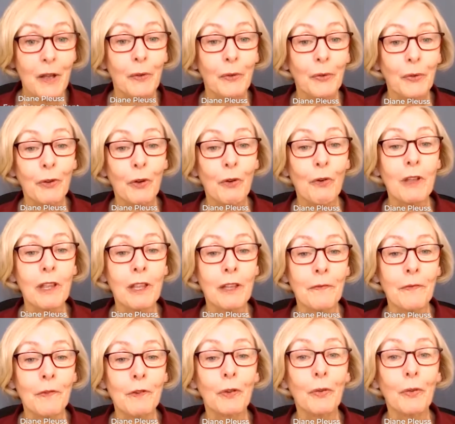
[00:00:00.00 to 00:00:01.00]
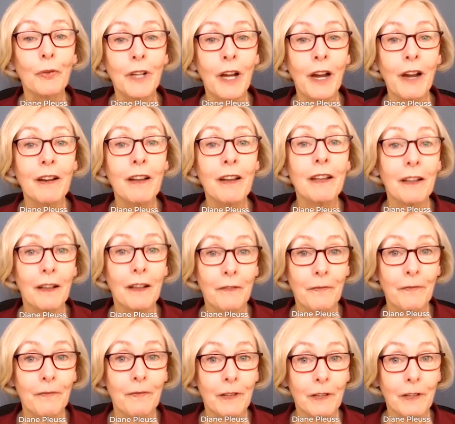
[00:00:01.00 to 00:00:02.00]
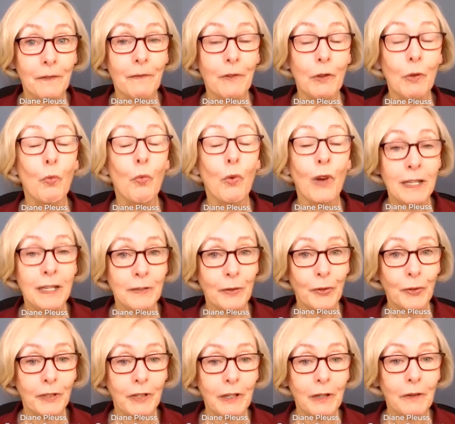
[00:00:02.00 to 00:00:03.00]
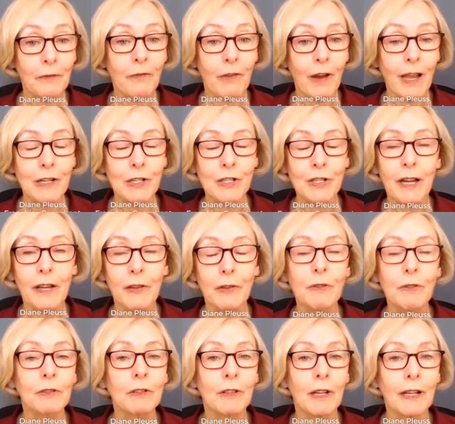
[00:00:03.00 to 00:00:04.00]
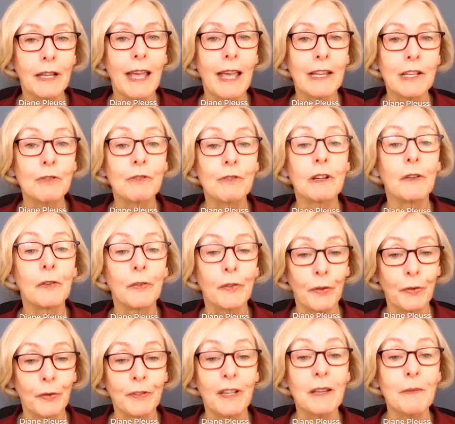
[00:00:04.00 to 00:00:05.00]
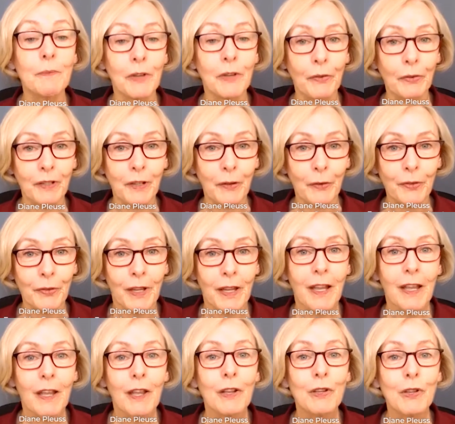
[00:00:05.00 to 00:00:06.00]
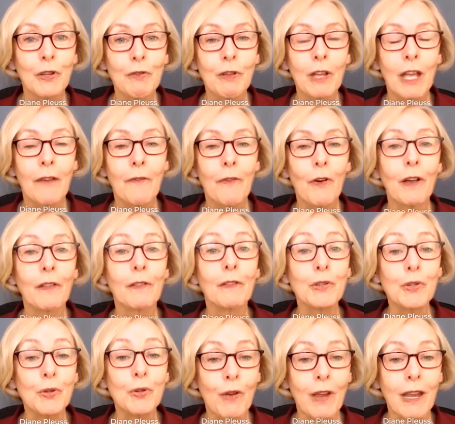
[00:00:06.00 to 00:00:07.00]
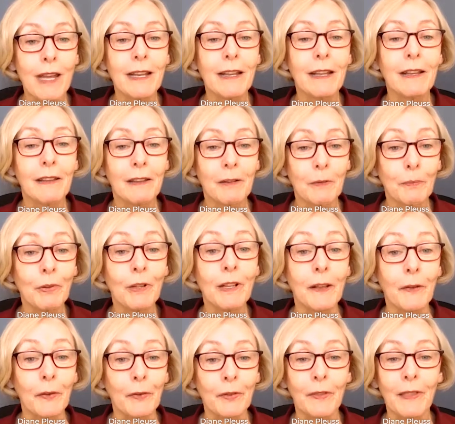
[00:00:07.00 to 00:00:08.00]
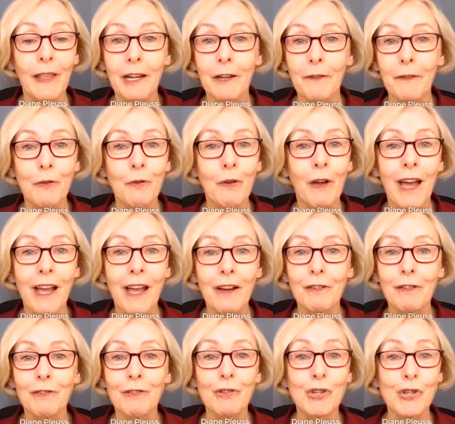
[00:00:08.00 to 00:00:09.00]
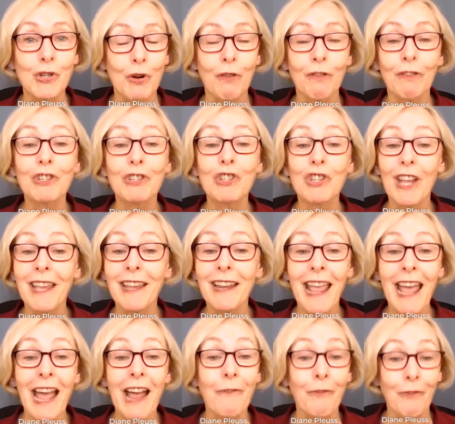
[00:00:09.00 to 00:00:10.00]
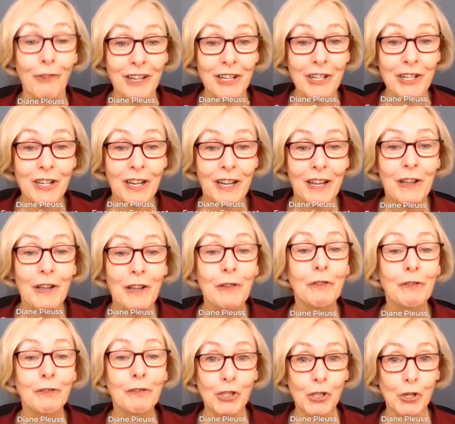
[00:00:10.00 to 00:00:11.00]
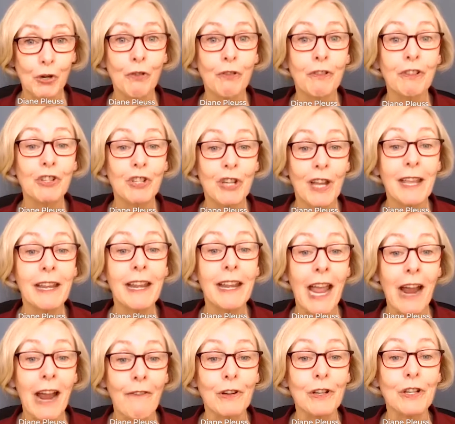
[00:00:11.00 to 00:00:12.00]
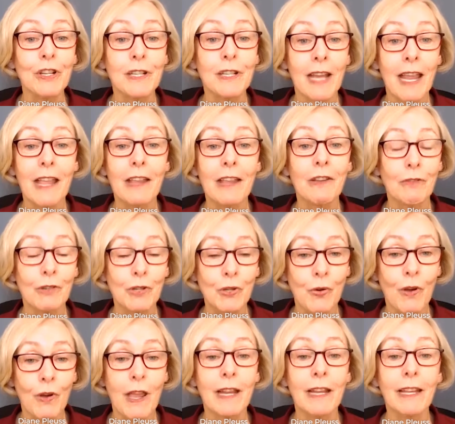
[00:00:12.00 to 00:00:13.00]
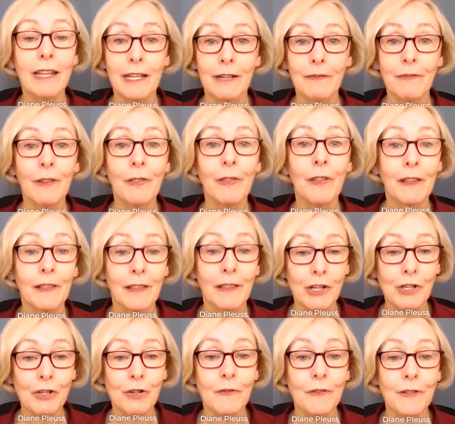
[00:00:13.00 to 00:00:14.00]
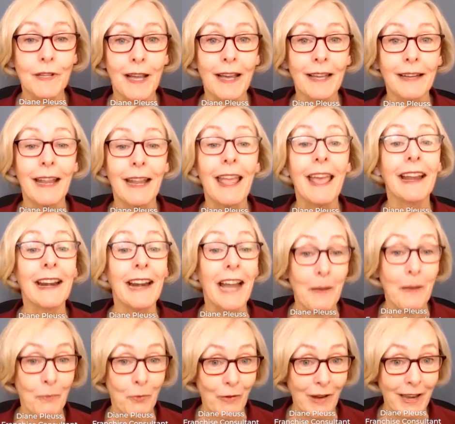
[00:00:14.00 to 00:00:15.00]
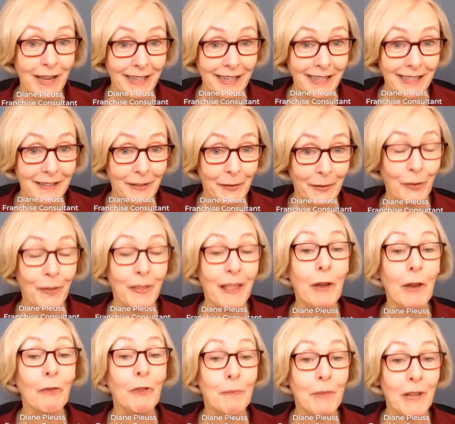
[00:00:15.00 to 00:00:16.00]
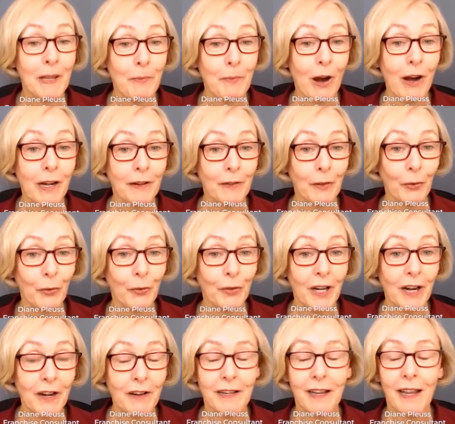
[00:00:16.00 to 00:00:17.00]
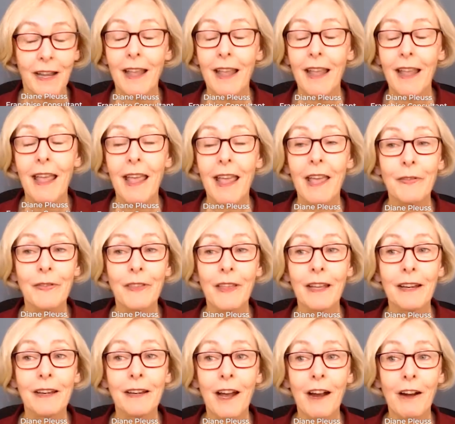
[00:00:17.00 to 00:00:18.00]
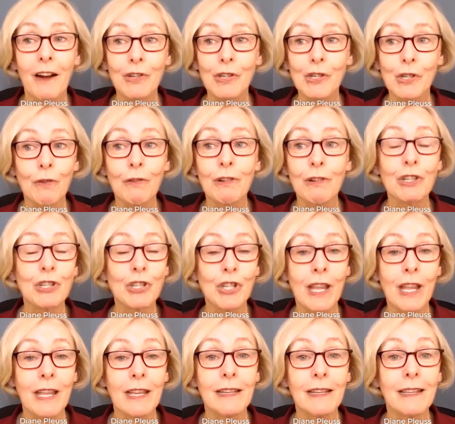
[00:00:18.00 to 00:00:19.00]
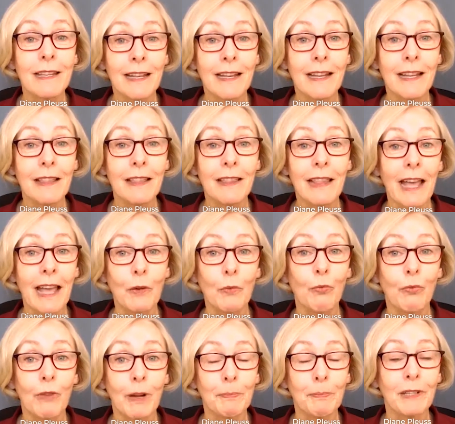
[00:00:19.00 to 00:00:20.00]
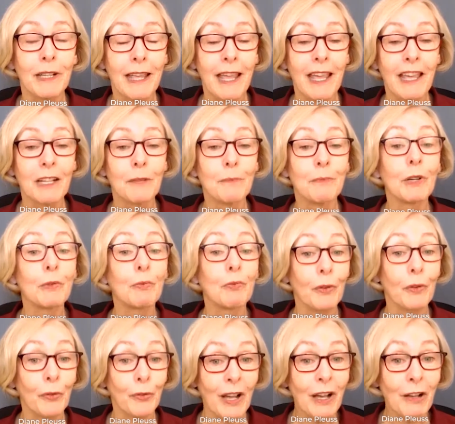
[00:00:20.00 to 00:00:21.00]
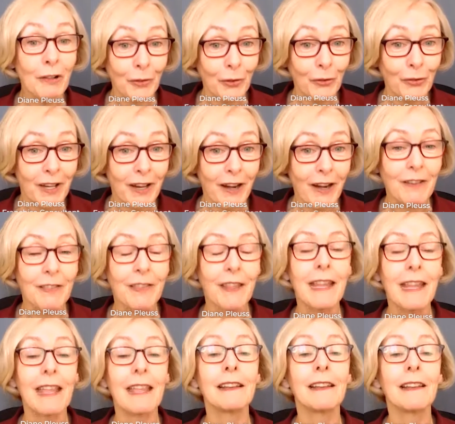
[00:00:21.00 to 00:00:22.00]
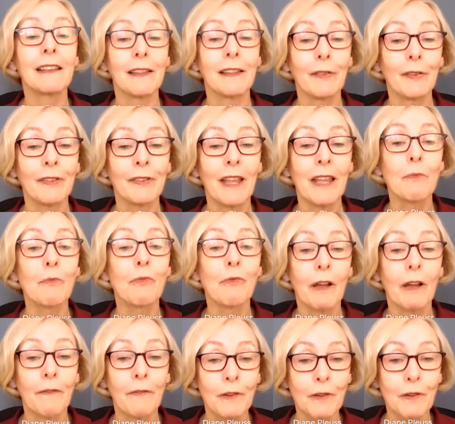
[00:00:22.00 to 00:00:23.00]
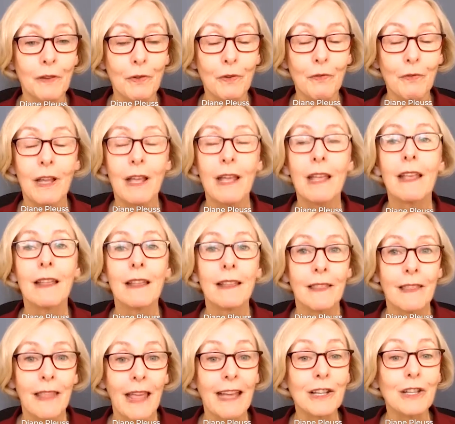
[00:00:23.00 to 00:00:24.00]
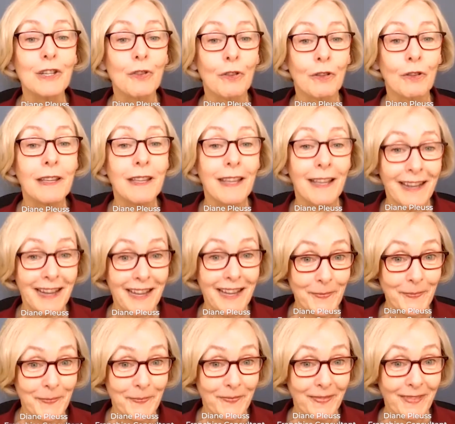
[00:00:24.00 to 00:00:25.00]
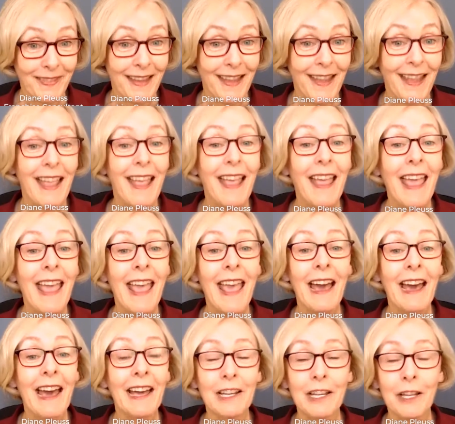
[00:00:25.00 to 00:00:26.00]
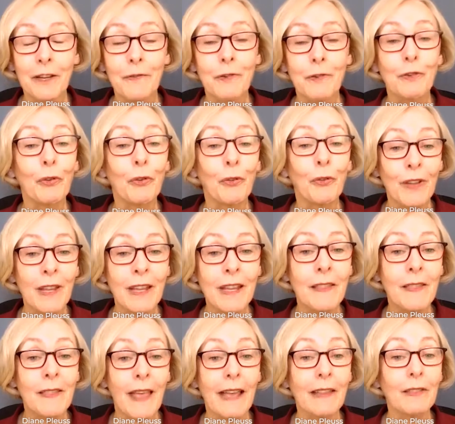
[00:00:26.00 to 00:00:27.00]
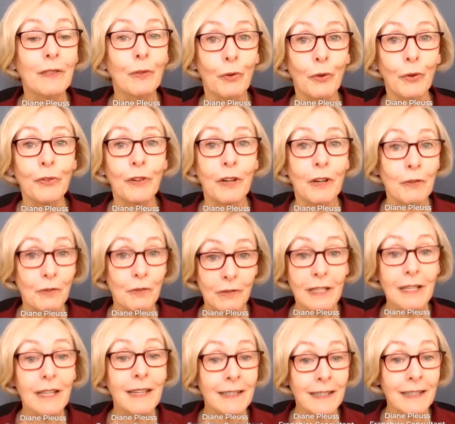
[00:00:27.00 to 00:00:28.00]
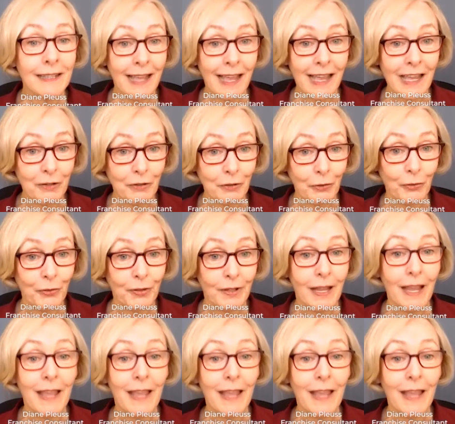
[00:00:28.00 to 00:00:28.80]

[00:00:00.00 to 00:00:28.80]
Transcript: So if you're starting a if you want to start a franchise, you would look at your existing business do you have all the training in place so that if you hired Joe or Jane Average, could Joe or Jane Average take your training and everything that you've done and operate it? So that would be part of the start. And then are Joe and Jane getting that replicatable results? Are they getting the same revenue that you're getting? And if you're seeing that, those are good indicators.